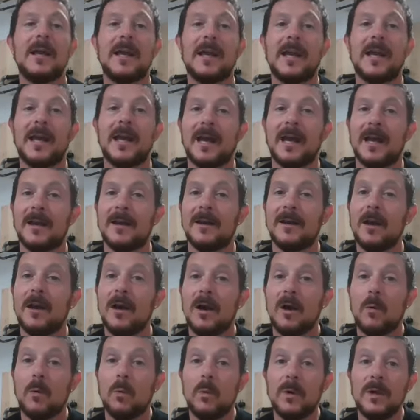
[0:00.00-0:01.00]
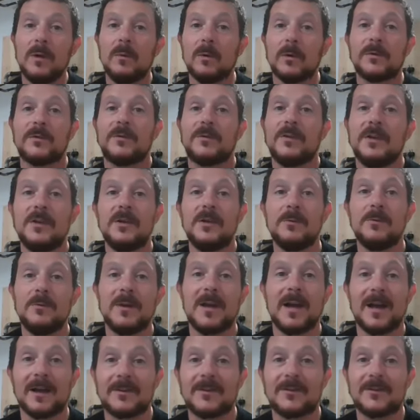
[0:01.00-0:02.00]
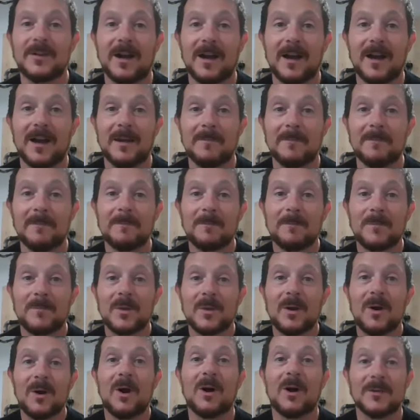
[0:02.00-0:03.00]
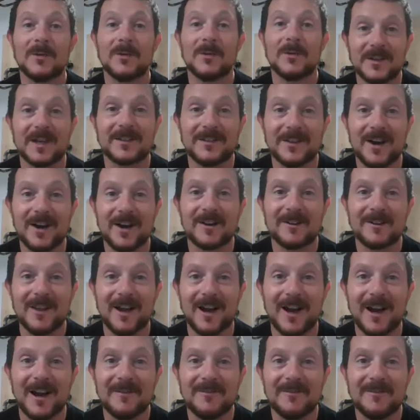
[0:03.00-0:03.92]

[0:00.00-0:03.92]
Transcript: And we will see you next time on Tech Talk Live.